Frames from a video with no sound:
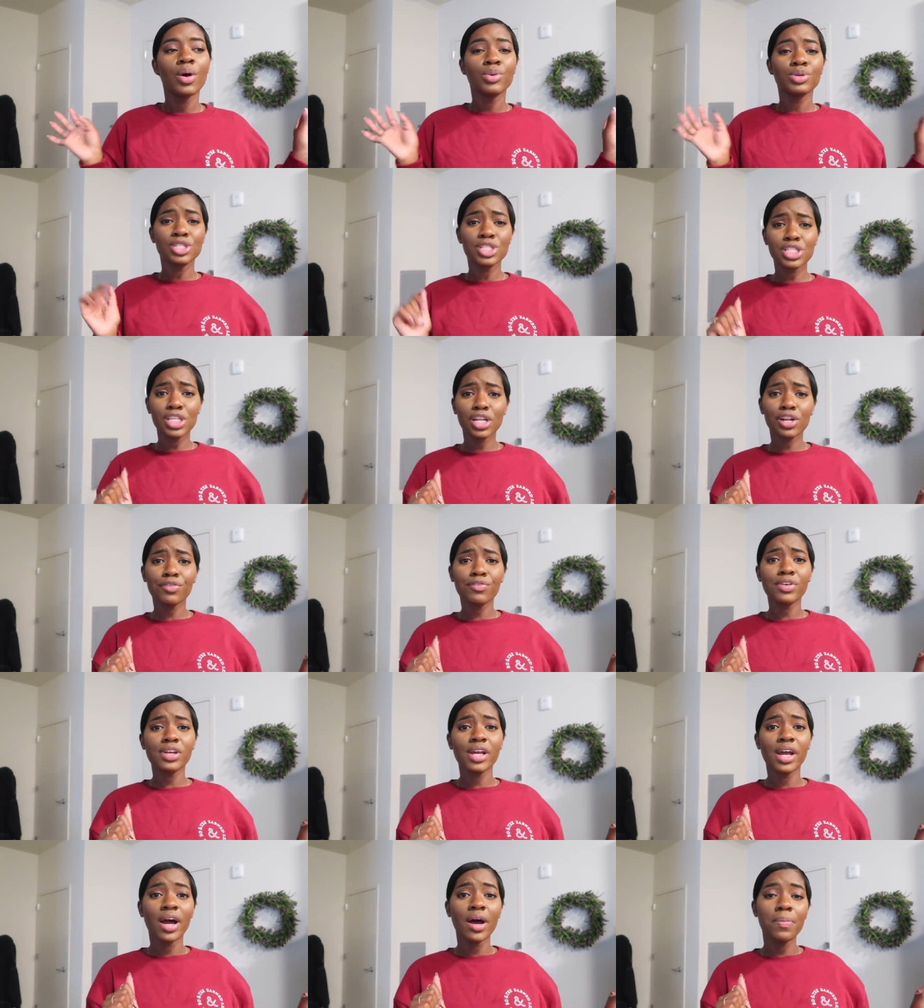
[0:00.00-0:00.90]
I'm just gonna
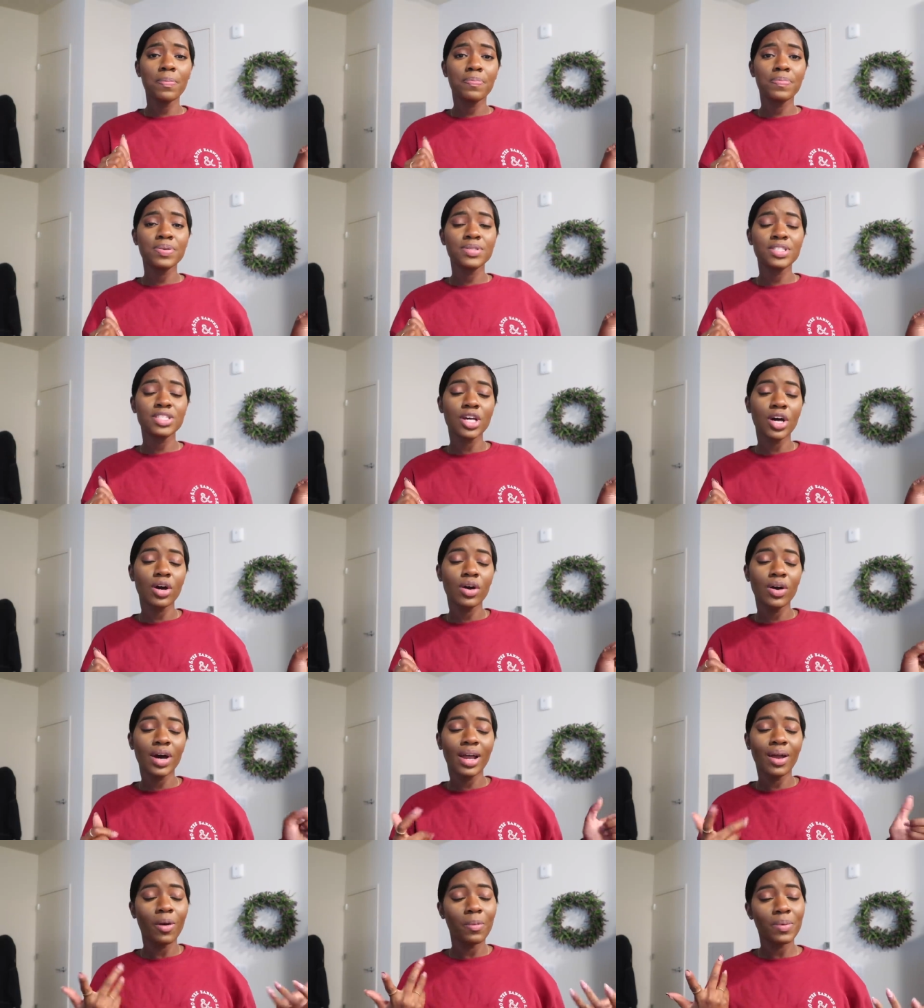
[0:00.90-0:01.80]
re-up. So
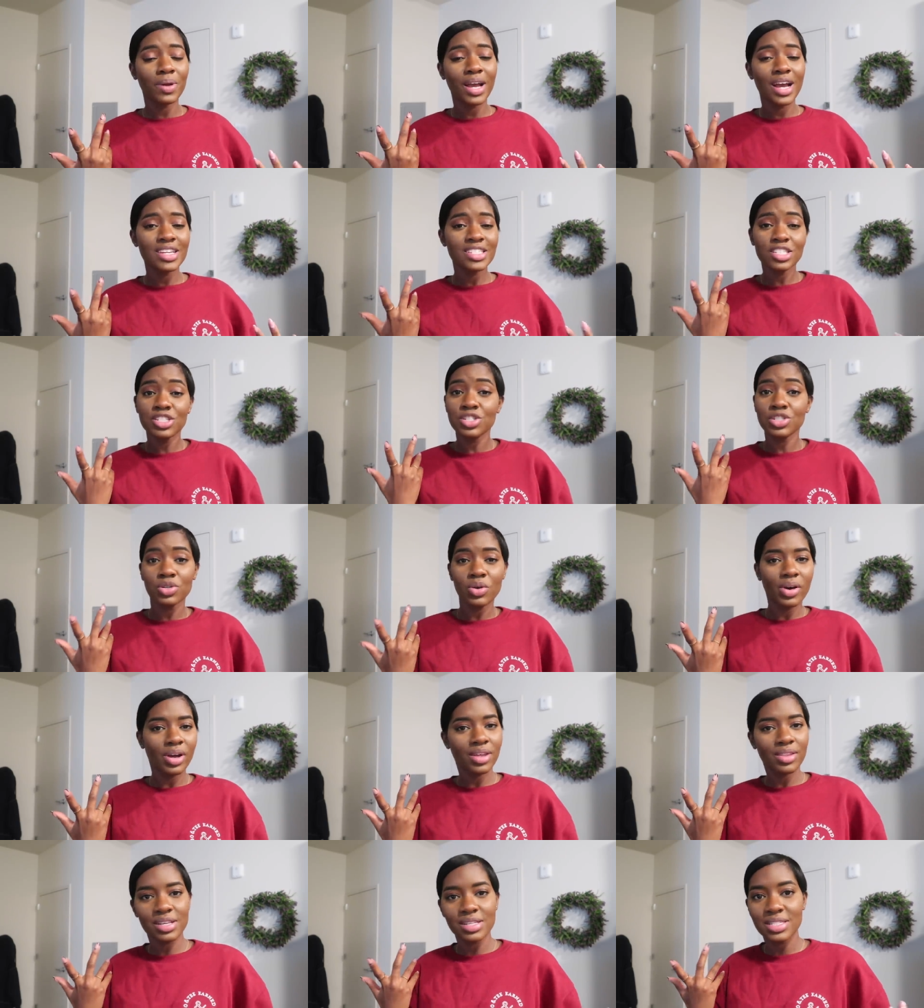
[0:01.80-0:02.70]
I hope you guys
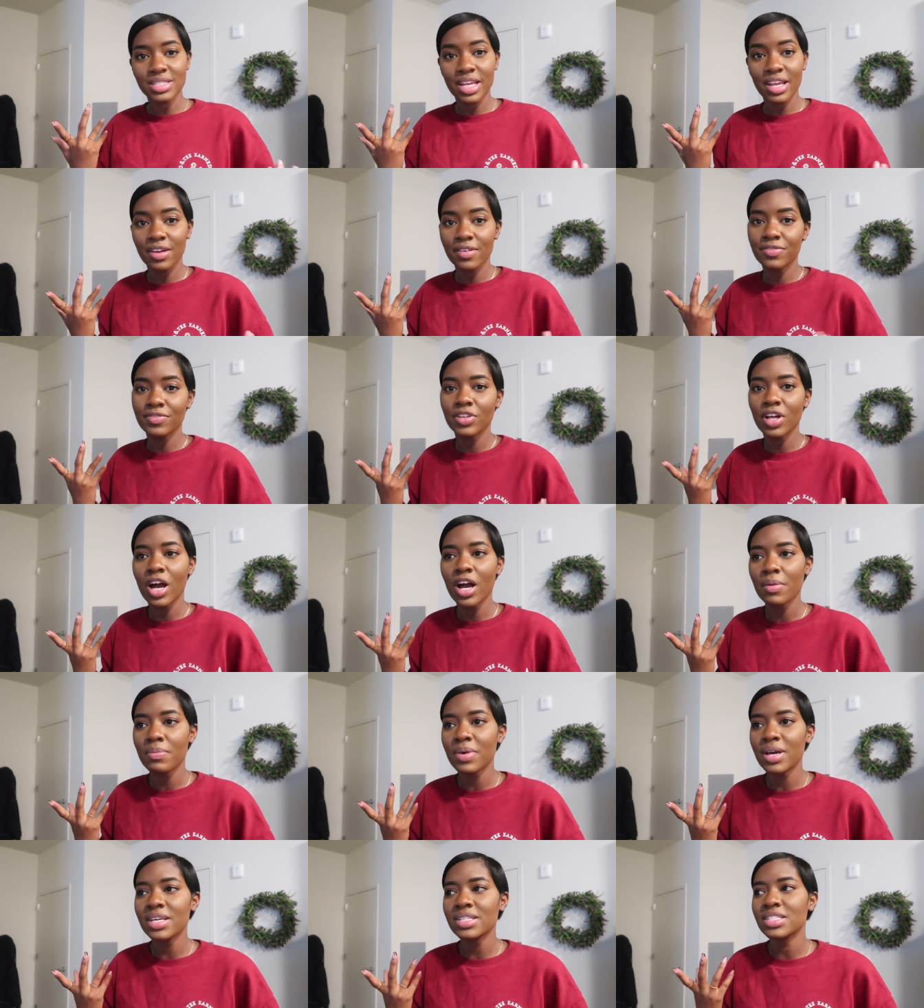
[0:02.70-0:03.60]
enjoy this day of
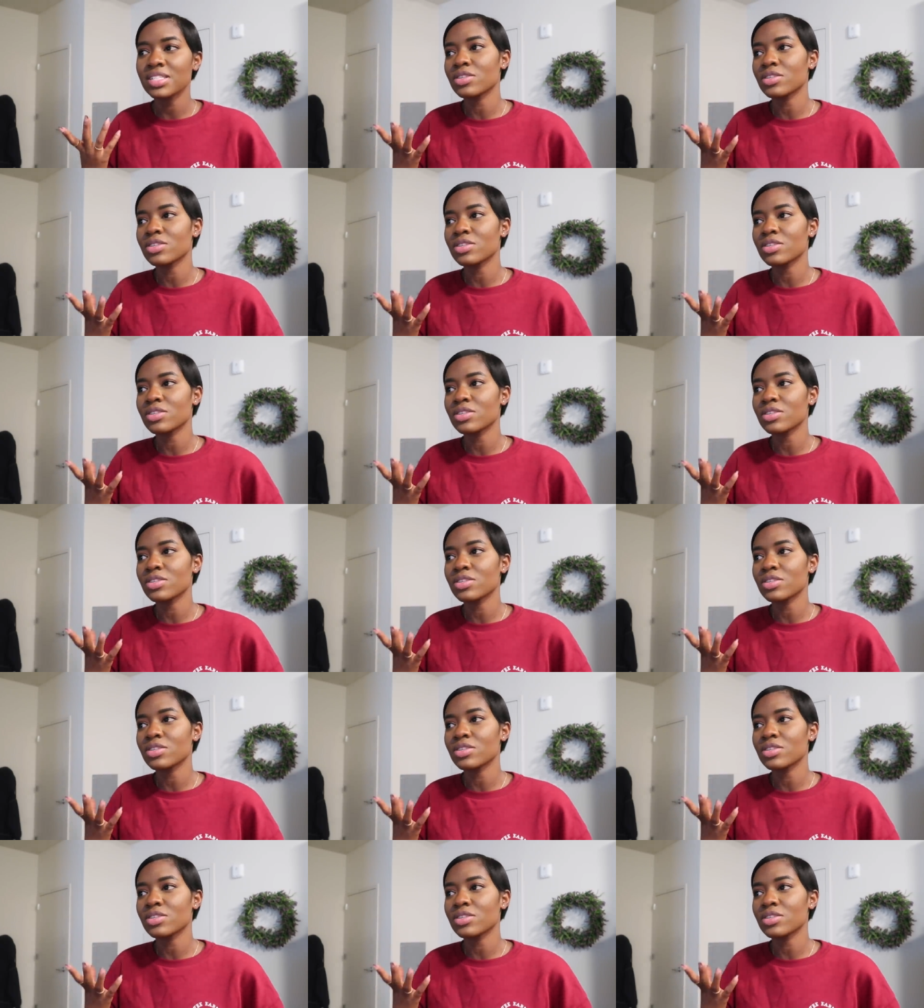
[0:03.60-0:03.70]
Vlogmas.